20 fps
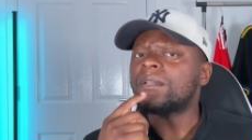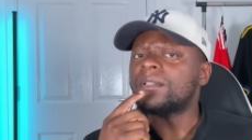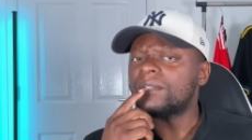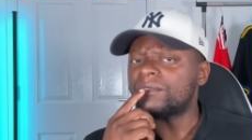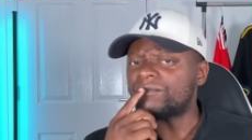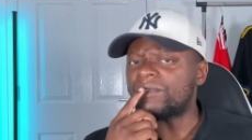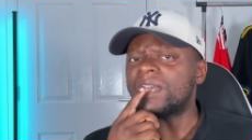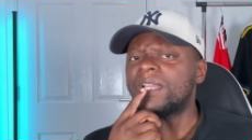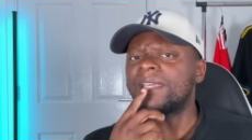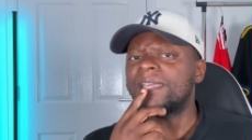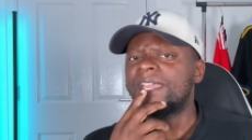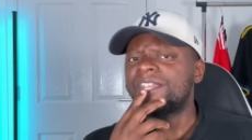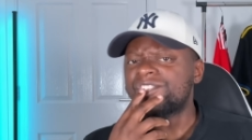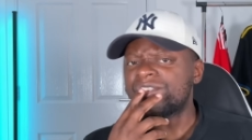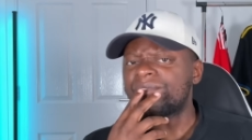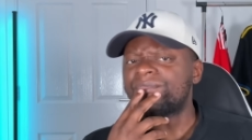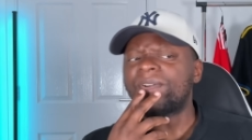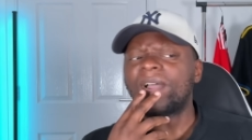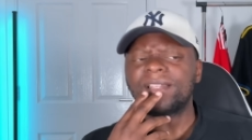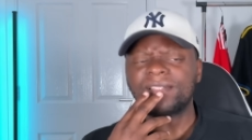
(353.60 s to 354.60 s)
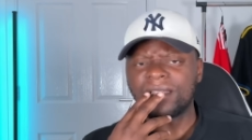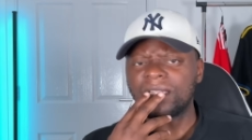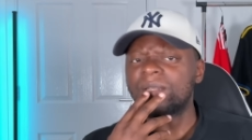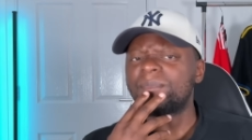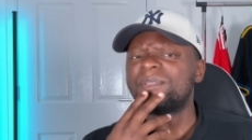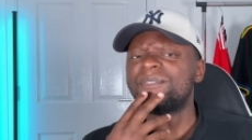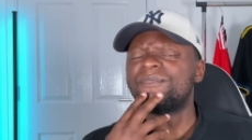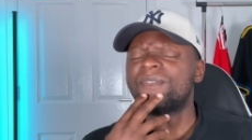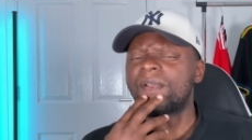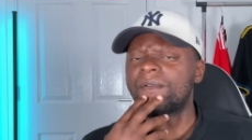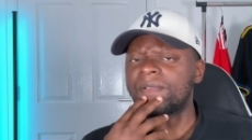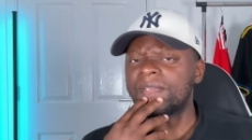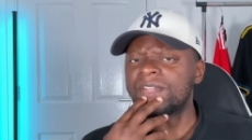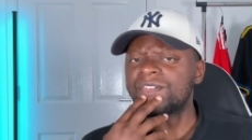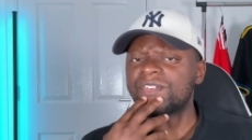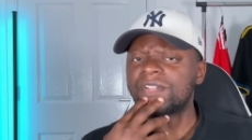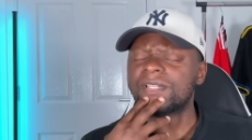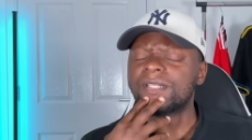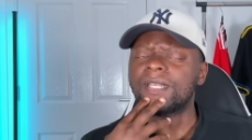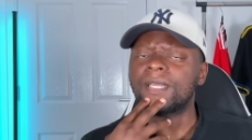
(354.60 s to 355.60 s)
relegation fight's going to be very
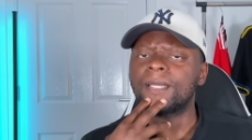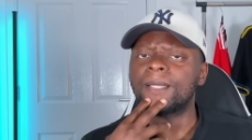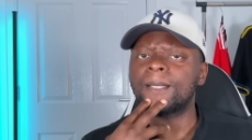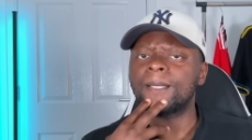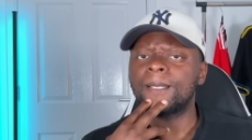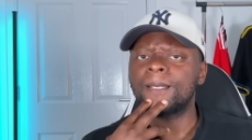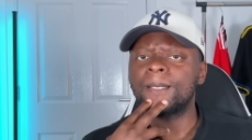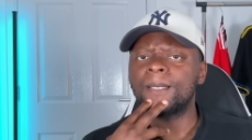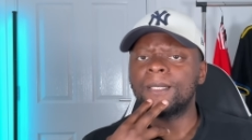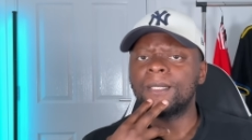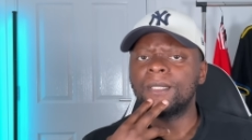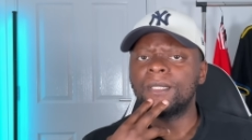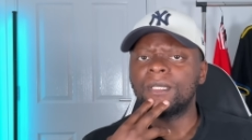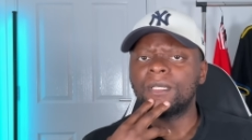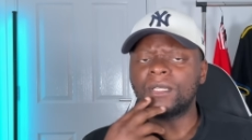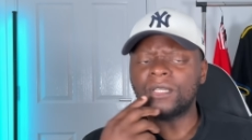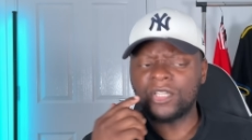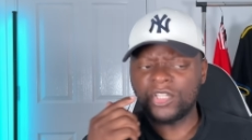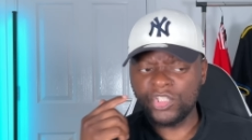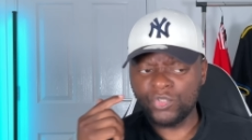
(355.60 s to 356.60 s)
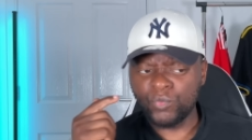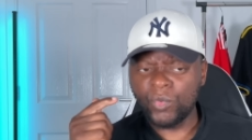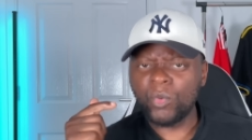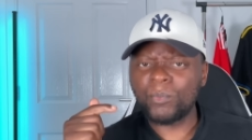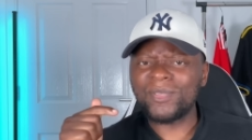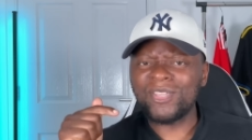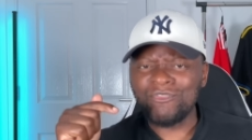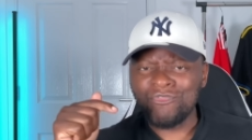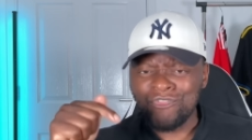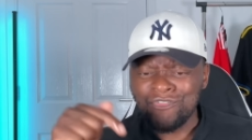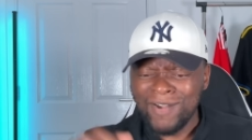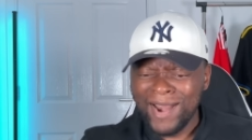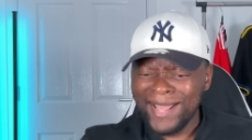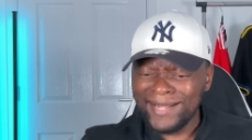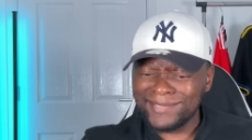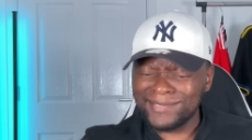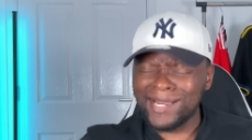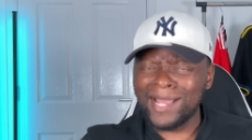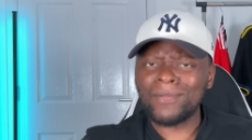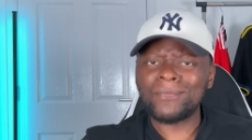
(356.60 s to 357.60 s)
interesting, because we'll be right
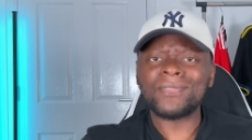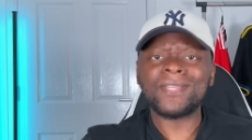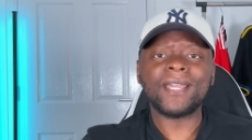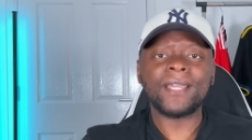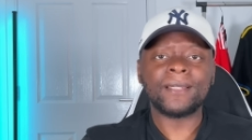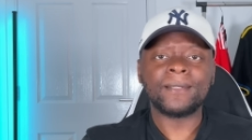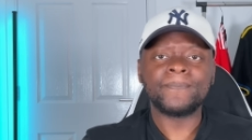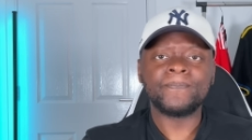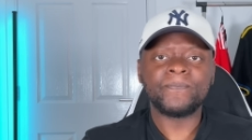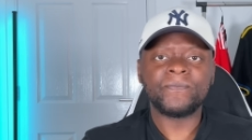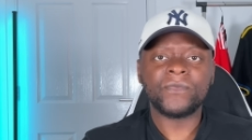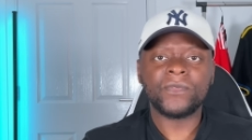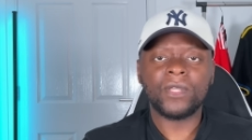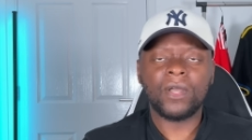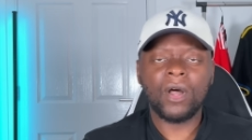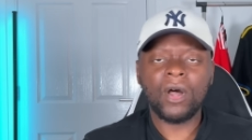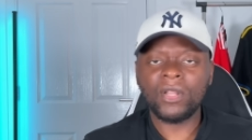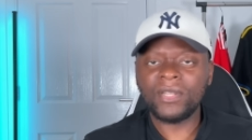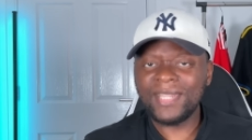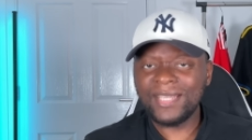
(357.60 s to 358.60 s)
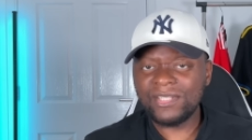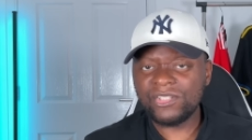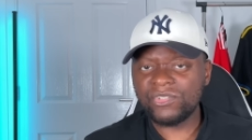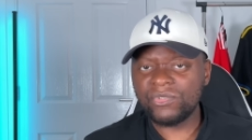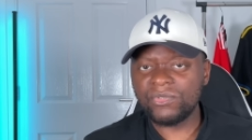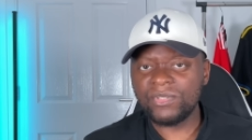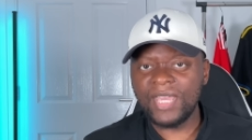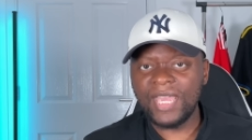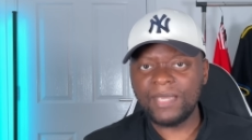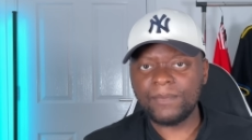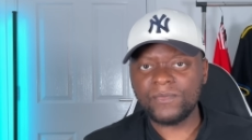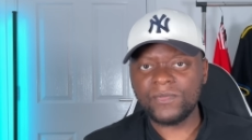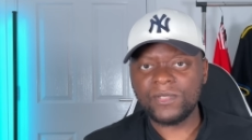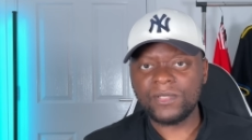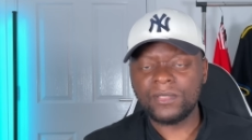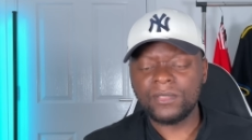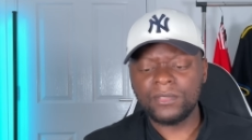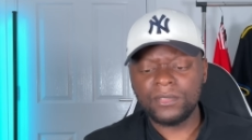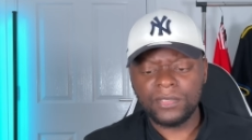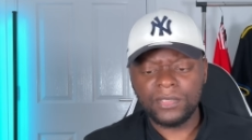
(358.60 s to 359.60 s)
down there. Our next 2 games,
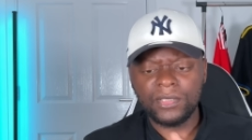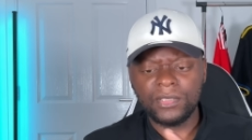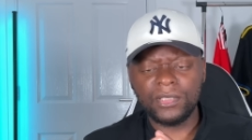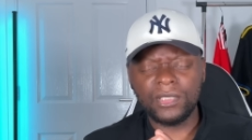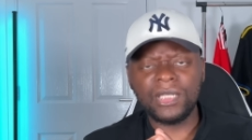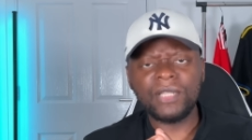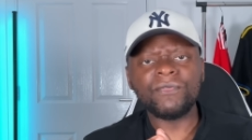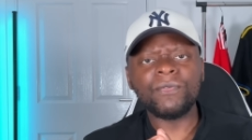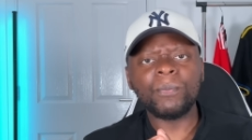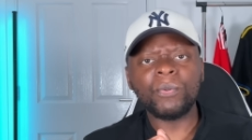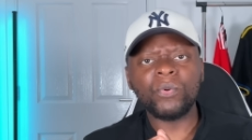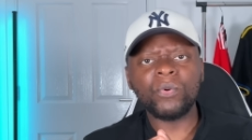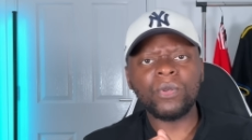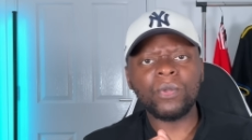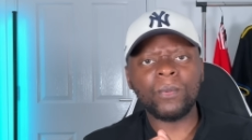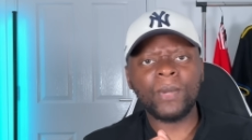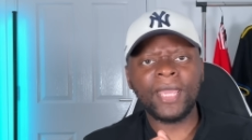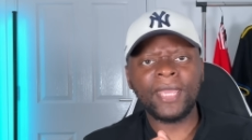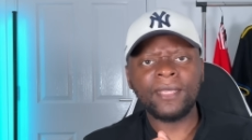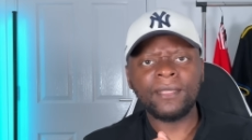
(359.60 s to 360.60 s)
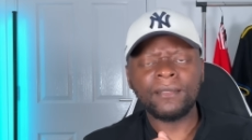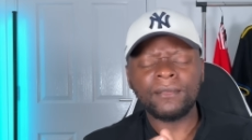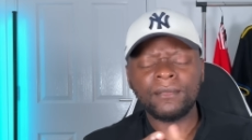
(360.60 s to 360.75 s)
Liverpool away,